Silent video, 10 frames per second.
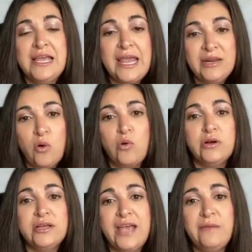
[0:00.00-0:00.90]
in order
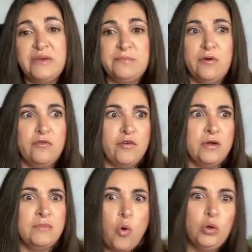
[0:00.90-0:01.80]
to get people
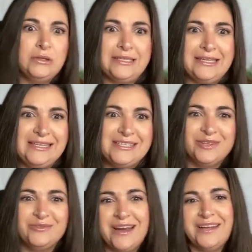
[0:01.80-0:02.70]
from cold lead to
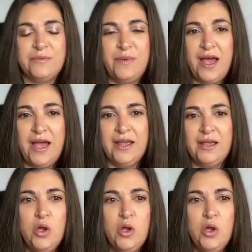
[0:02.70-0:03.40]
ready to buy,